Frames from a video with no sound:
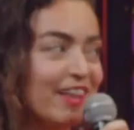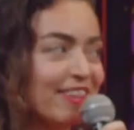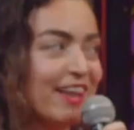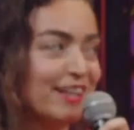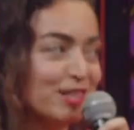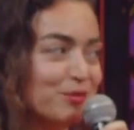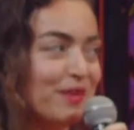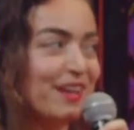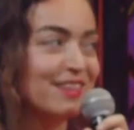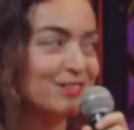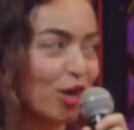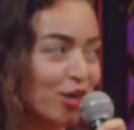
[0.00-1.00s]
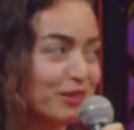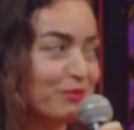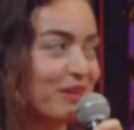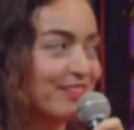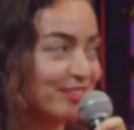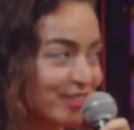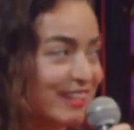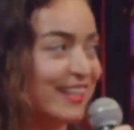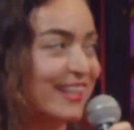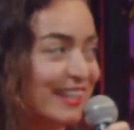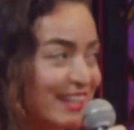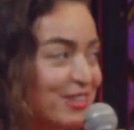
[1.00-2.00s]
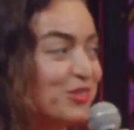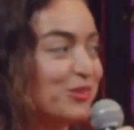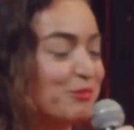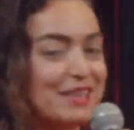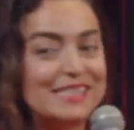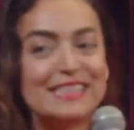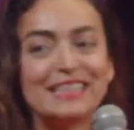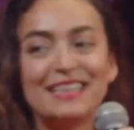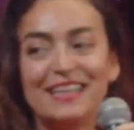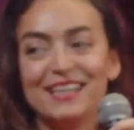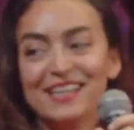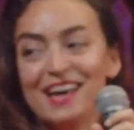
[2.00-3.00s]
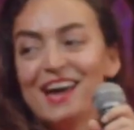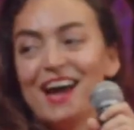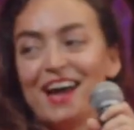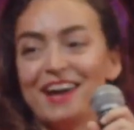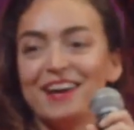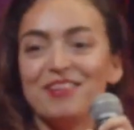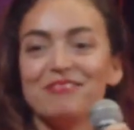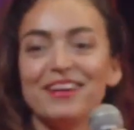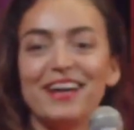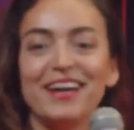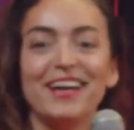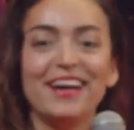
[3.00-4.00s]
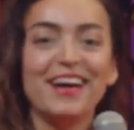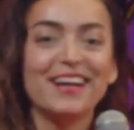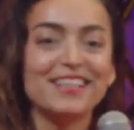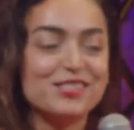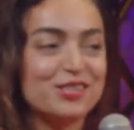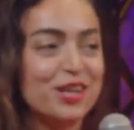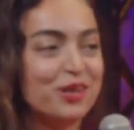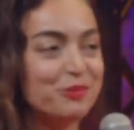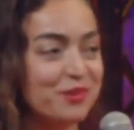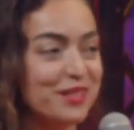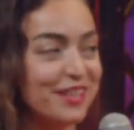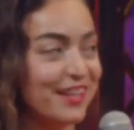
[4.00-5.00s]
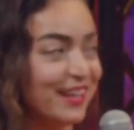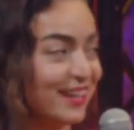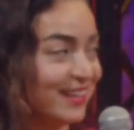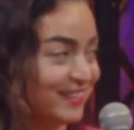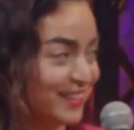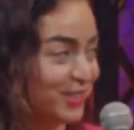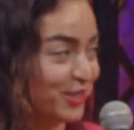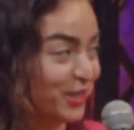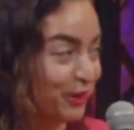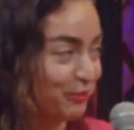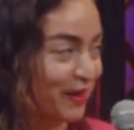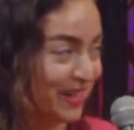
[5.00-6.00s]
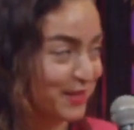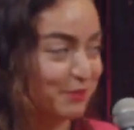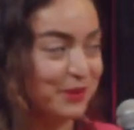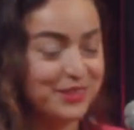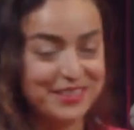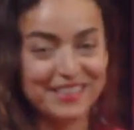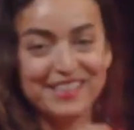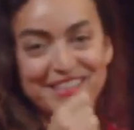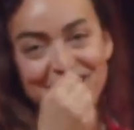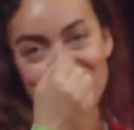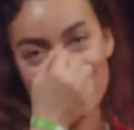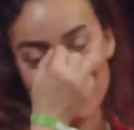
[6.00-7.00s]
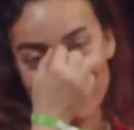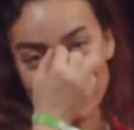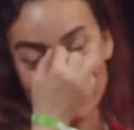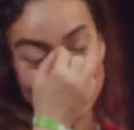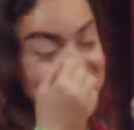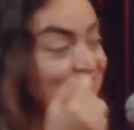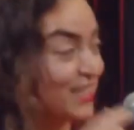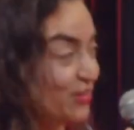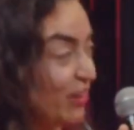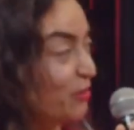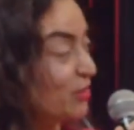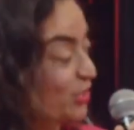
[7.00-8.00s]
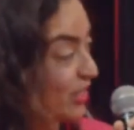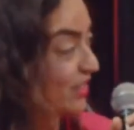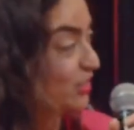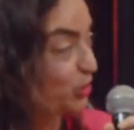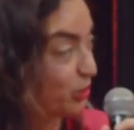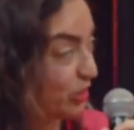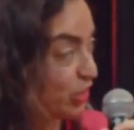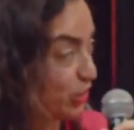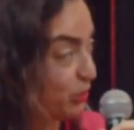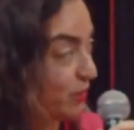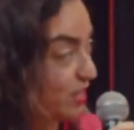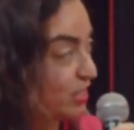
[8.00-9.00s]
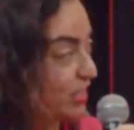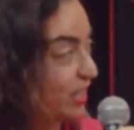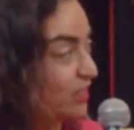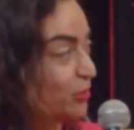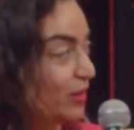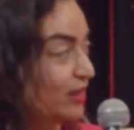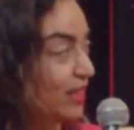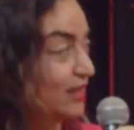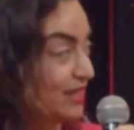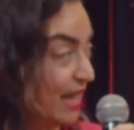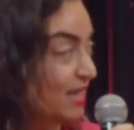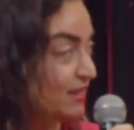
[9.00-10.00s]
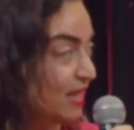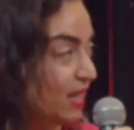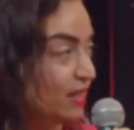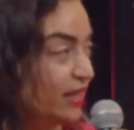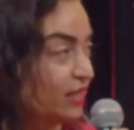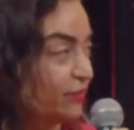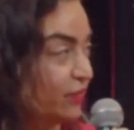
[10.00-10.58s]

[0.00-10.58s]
that is being talked about within EU, basically. I can start with a digital passport. This is very much connected to what you mentioned with the data, need for